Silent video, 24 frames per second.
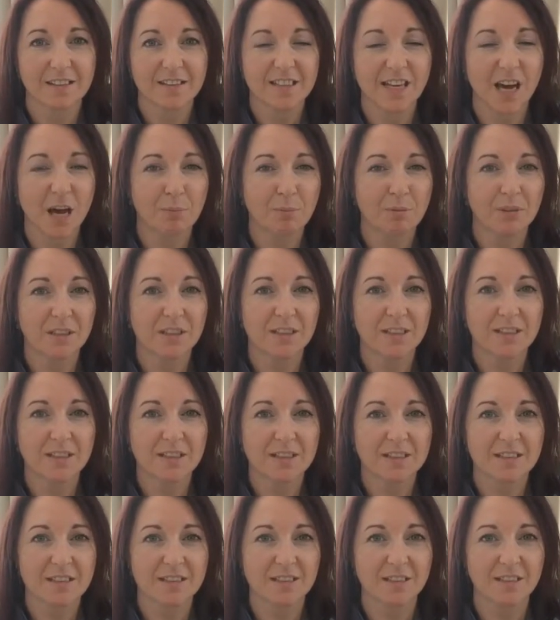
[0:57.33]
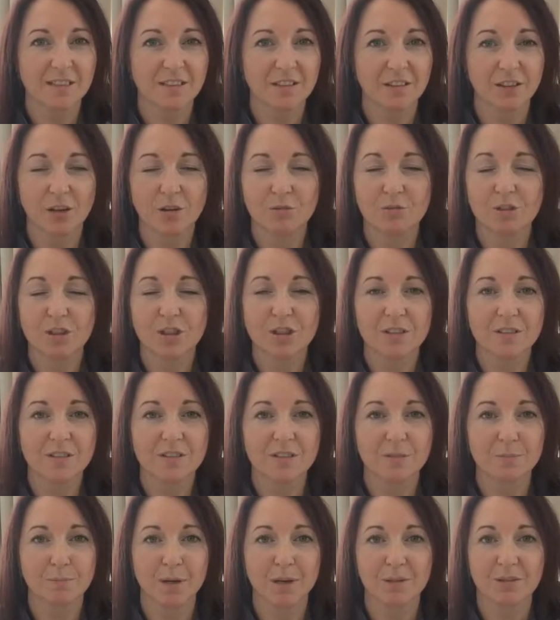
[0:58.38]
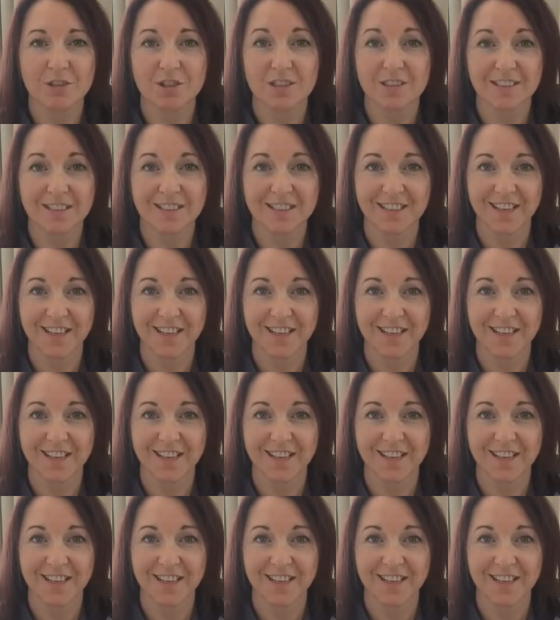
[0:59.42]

tablets and lotions and potions